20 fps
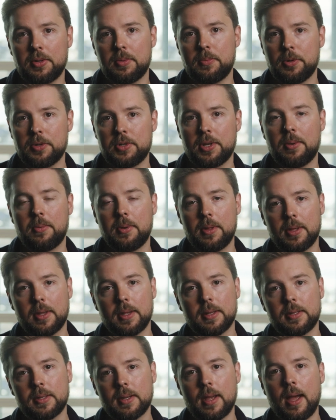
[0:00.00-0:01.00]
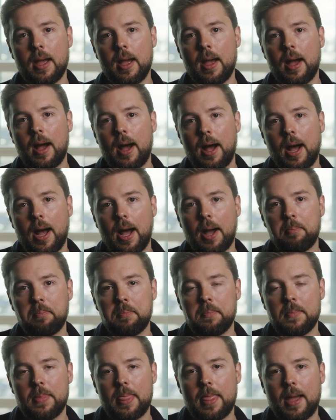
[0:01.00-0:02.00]
on the project with us.
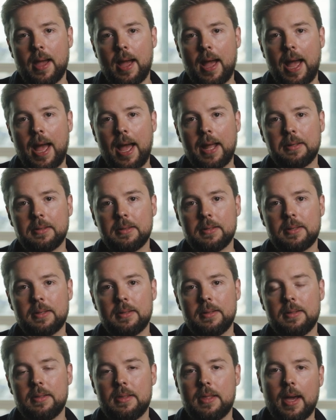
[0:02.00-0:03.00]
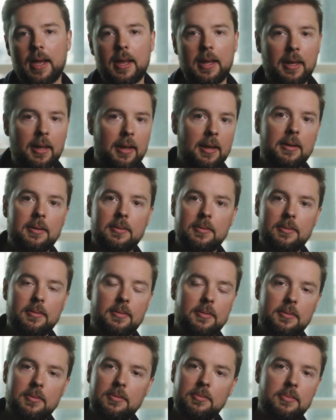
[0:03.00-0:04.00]
Um, and they
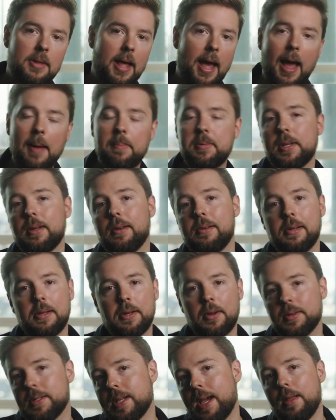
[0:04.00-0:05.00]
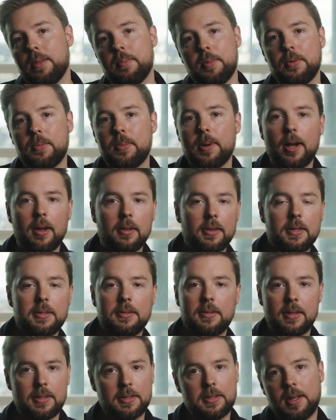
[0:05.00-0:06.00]
absolutely knocked out of the ballpark.
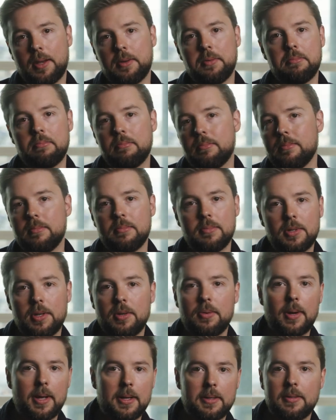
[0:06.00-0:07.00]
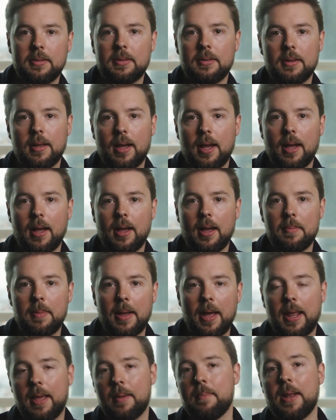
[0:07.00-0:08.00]
There's there's no two ways uh,
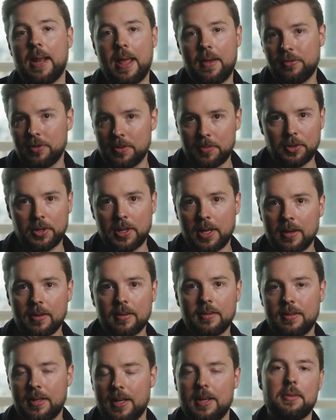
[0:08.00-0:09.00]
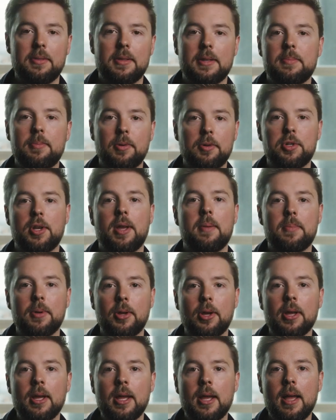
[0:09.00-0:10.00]
about it. I mean, everybody did on this project,
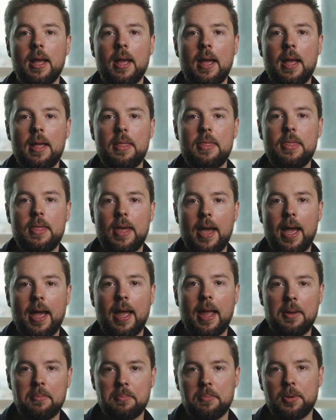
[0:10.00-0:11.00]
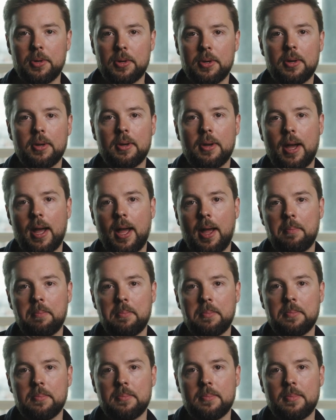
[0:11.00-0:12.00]
but their input
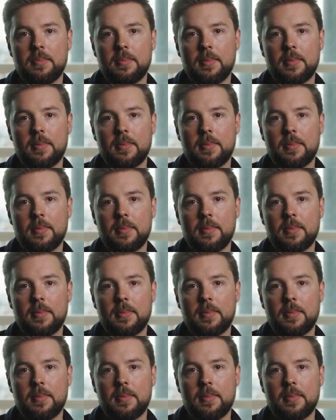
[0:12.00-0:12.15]
um,